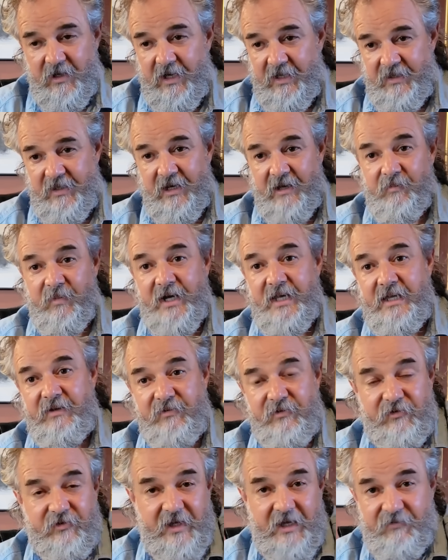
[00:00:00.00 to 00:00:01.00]
And then I might
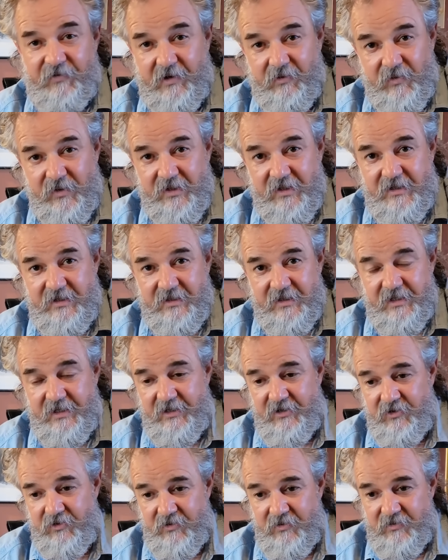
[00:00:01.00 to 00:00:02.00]
even say, if I really
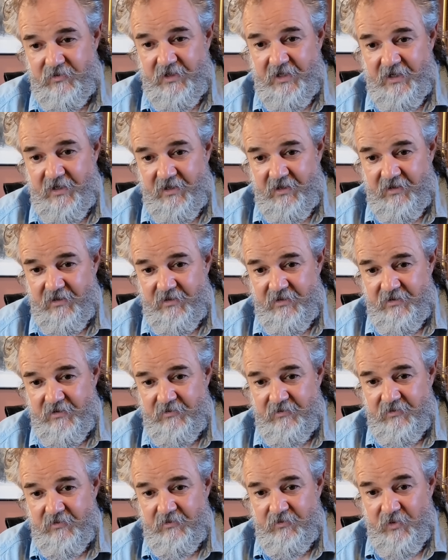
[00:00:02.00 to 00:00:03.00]
like you, that
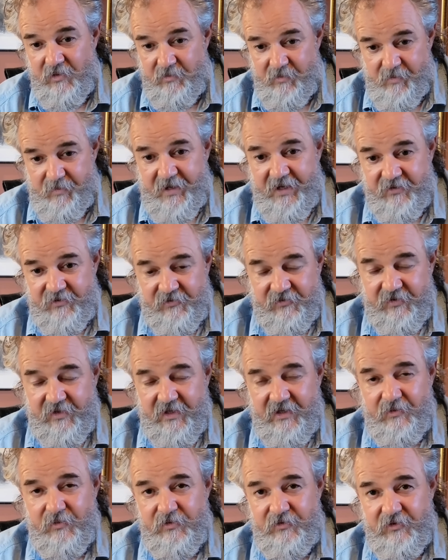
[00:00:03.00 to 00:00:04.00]
what I'm about to
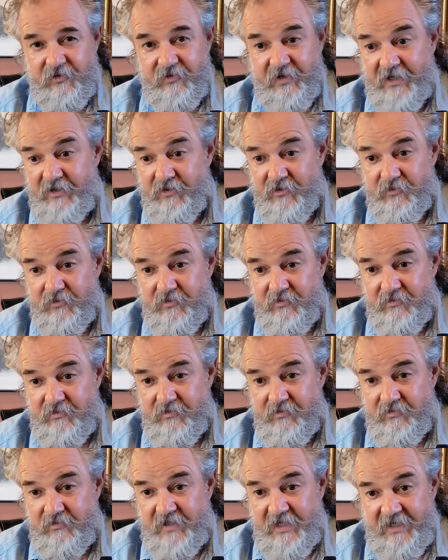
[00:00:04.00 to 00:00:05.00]
say, which is I don't
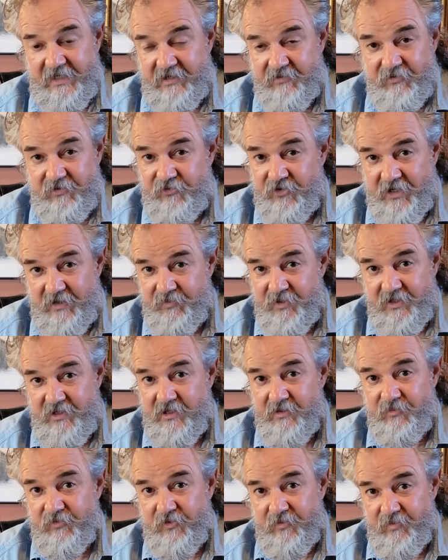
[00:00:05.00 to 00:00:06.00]
take every job that
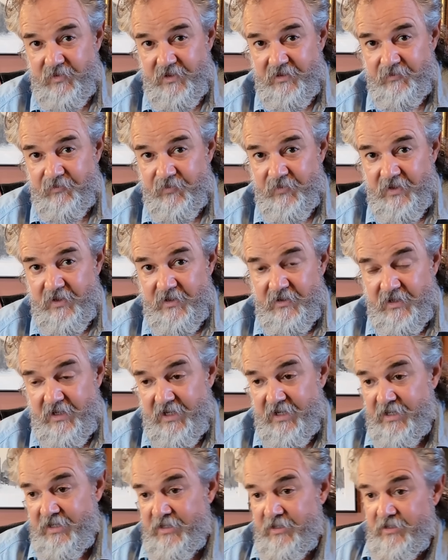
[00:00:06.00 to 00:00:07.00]
comes at me
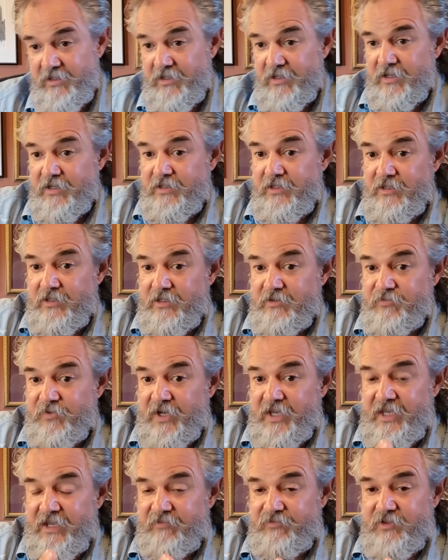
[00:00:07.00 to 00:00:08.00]
if
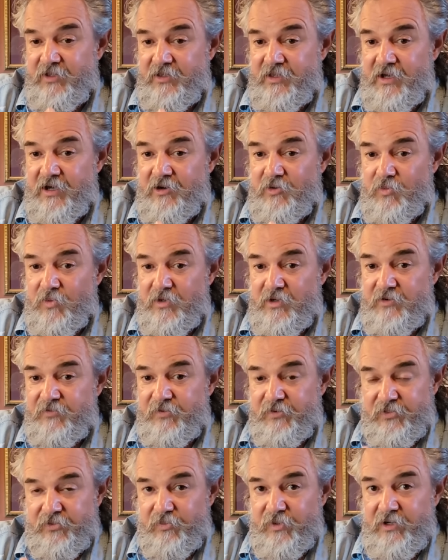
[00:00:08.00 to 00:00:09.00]
I have to not work
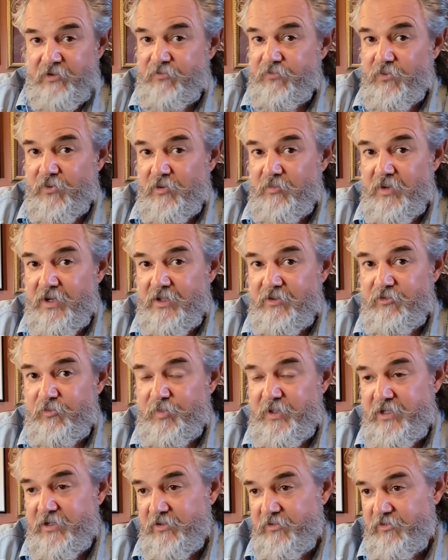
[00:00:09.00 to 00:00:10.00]
for three or four months
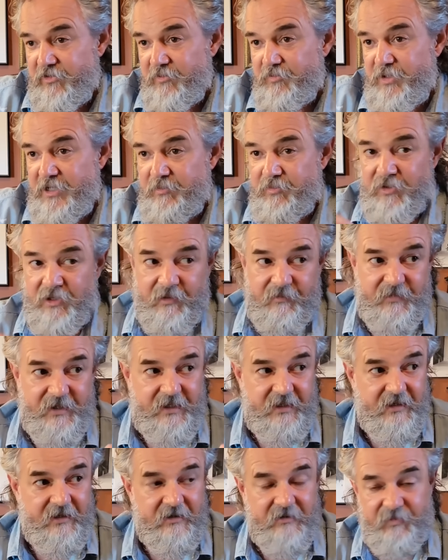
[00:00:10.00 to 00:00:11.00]
because the people I'm
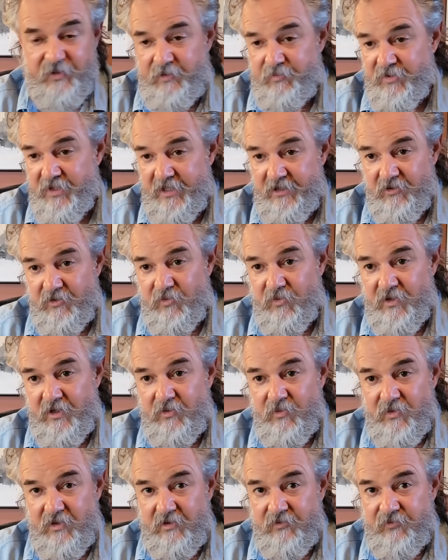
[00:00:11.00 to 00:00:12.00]
meeting are people I don't want
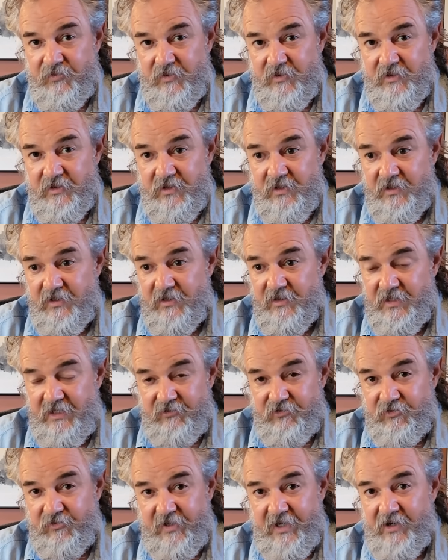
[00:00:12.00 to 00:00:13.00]
to work for,
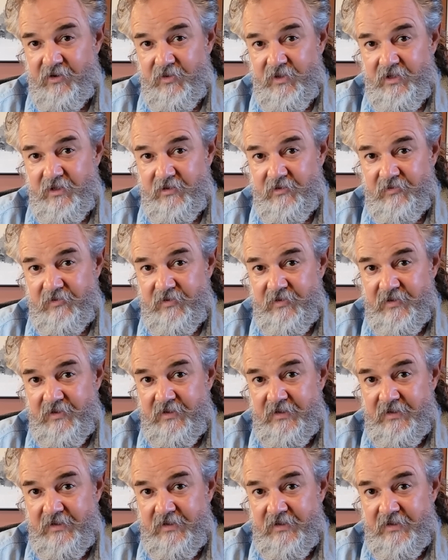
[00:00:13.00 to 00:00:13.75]
that's just how it is.